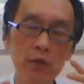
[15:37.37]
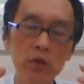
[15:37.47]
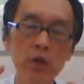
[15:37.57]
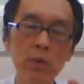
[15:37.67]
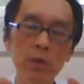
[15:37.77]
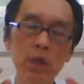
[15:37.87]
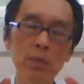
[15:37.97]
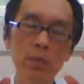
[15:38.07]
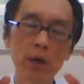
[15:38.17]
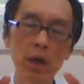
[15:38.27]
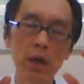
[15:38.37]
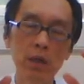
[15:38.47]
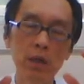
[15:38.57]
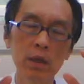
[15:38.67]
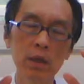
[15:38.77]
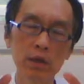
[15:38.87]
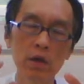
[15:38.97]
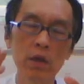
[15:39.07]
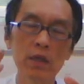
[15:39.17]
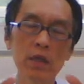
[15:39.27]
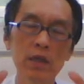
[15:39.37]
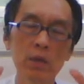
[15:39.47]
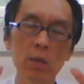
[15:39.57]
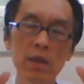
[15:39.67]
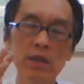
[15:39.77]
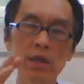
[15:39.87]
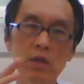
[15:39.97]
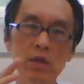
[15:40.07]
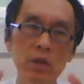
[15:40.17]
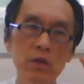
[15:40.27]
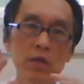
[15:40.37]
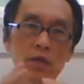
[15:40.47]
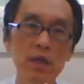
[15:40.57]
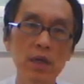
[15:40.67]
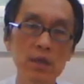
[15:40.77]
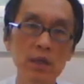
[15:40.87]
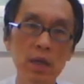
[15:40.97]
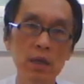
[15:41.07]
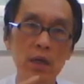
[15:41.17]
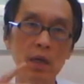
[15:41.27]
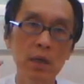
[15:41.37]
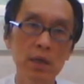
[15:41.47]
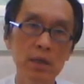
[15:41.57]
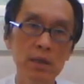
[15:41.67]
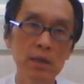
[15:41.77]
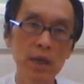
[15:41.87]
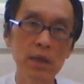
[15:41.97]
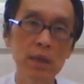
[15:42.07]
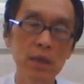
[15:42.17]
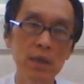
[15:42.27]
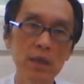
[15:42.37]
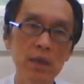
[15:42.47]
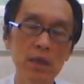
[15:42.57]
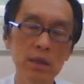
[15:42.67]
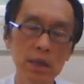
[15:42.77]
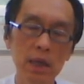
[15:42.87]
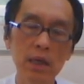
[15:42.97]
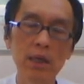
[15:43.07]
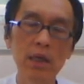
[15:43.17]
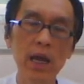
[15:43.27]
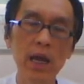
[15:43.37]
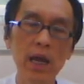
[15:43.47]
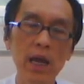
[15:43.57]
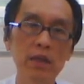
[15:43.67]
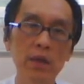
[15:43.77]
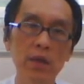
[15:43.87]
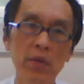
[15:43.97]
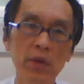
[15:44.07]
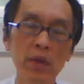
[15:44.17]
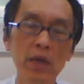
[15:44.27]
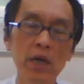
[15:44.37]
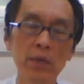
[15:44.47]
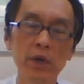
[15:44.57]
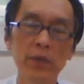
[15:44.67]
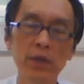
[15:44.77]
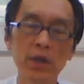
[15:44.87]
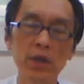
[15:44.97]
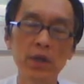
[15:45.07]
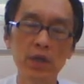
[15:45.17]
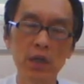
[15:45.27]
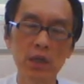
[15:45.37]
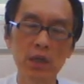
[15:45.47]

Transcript: when they reorganize the one set to the three sets, that the second layer, the second level, and the third level, the